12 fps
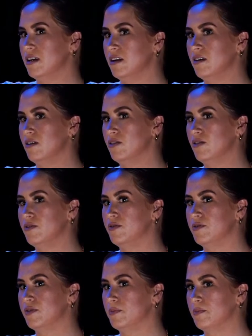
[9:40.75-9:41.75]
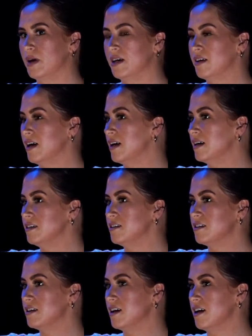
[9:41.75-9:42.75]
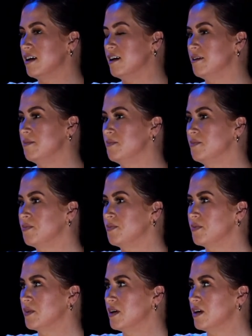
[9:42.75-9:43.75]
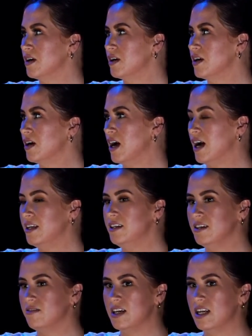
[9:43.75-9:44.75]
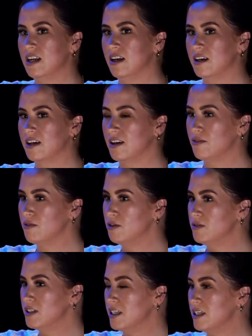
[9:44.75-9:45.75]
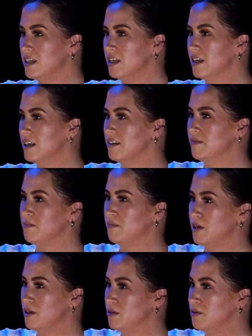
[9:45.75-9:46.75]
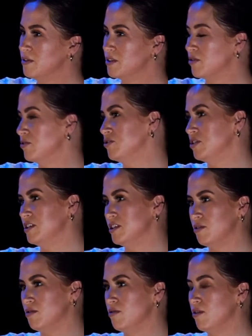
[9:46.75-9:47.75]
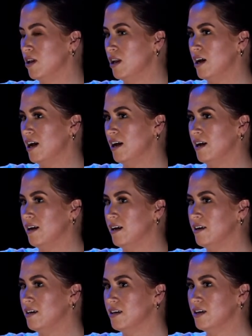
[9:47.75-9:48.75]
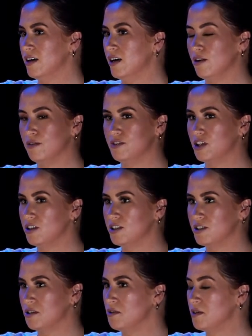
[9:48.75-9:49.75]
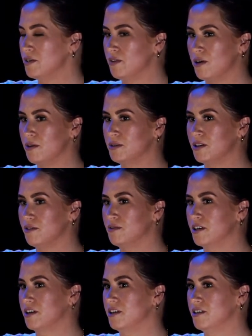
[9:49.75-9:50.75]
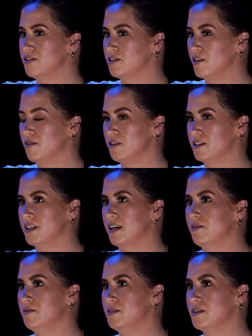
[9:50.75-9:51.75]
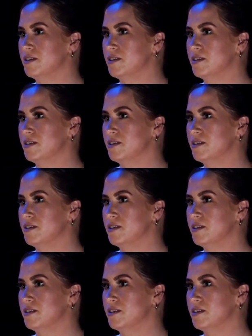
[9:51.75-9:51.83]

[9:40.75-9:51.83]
love Beth Hart. Anything really, like, kind of rootsy and blues, country, soul. I love Joss Stone. I've always loved her. Just love her sound.